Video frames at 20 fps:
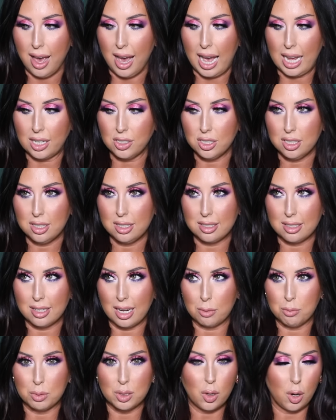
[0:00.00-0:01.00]

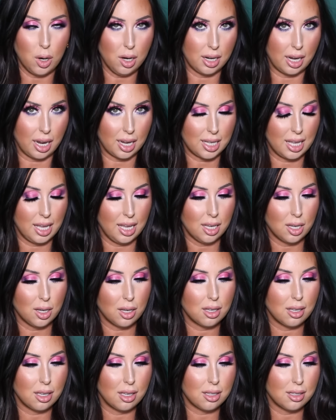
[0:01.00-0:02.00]
I'm sorry, I can't
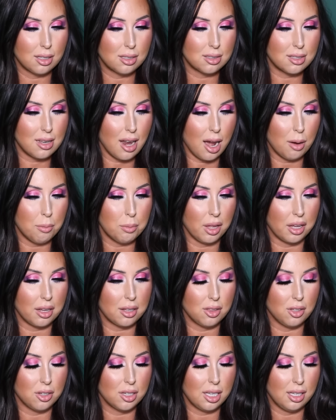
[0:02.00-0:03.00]
stop
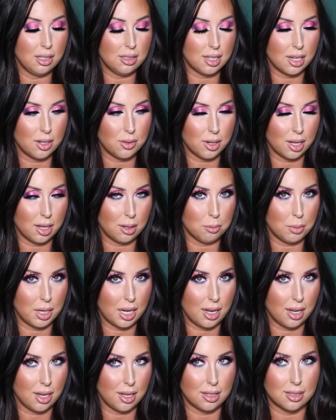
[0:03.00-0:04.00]
like looking down at my
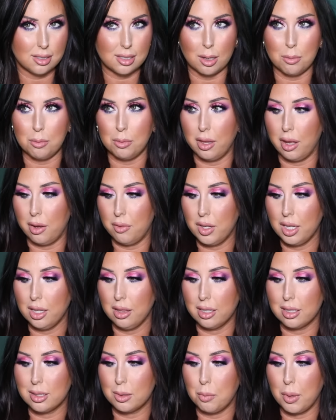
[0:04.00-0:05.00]
eyes. I'm
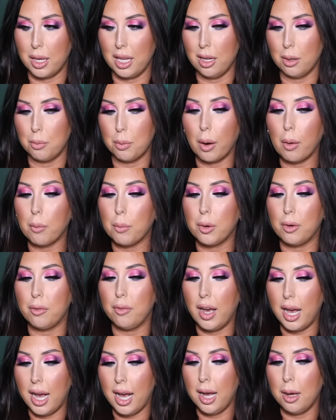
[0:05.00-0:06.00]
loving this pink purple
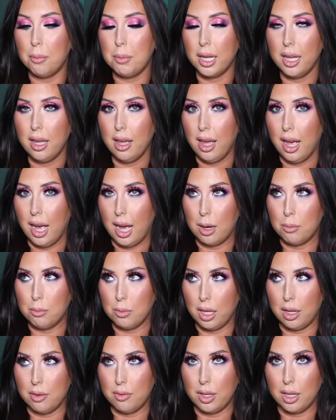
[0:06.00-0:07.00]
vibe. I'm
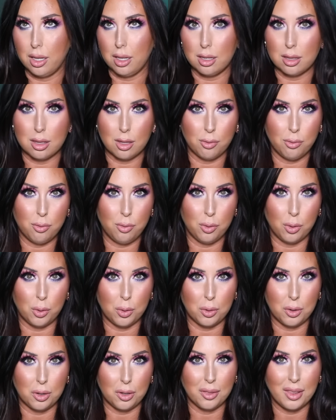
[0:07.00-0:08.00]
loving the
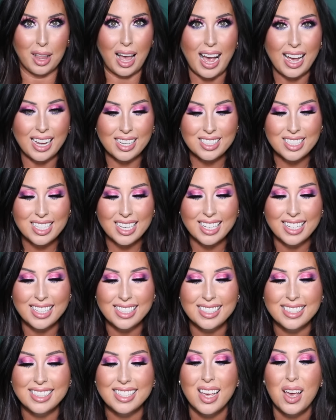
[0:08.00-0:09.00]
full
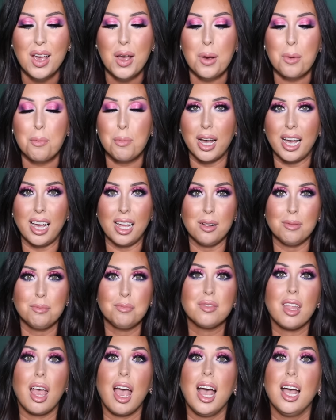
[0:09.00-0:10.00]
lashes, but
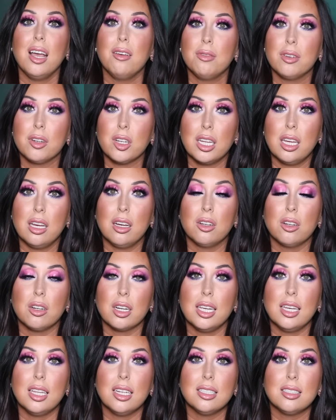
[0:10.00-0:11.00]
I'm very
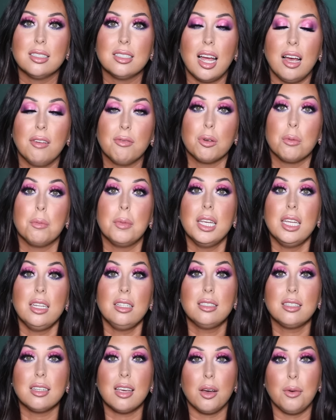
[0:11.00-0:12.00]
hungry. It is time for
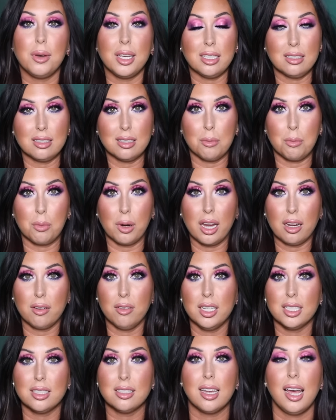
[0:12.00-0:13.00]
me to go eat some
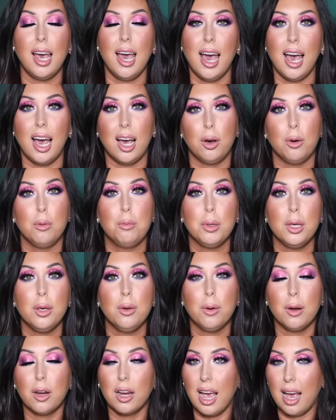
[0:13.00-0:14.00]
breakfast. I hope
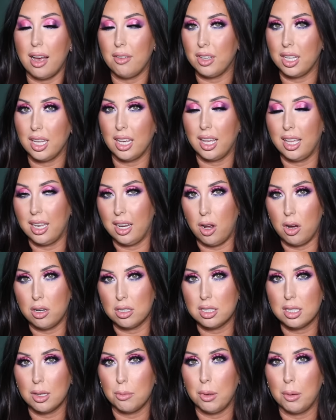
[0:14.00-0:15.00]
you are having an
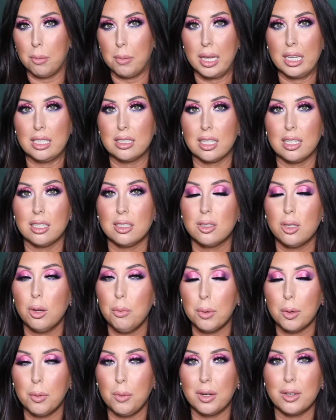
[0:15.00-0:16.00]
awesome, amazing,
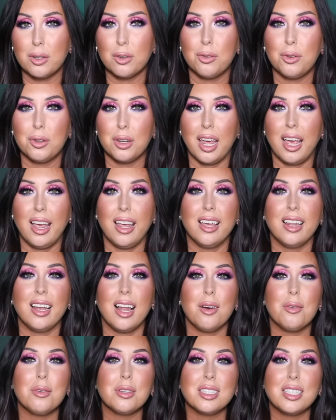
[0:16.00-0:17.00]
super wonderful day, and
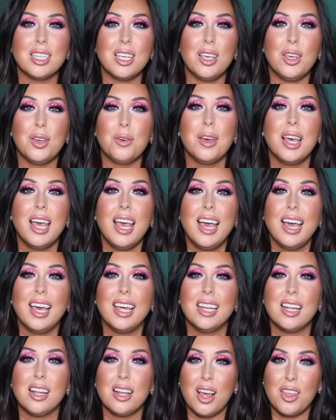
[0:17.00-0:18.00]
I will see you
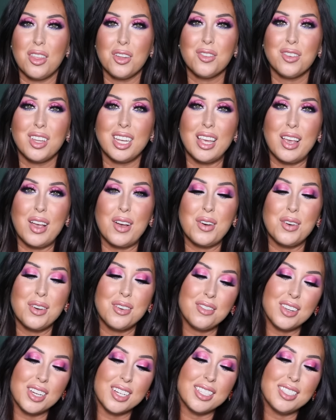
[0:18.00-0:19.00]
in another video
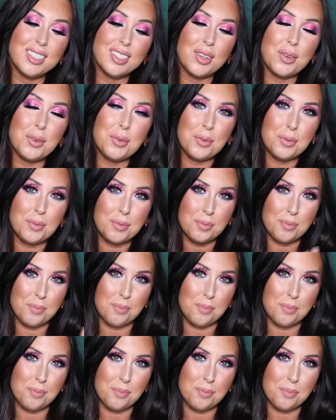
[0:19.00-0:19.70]
very soon.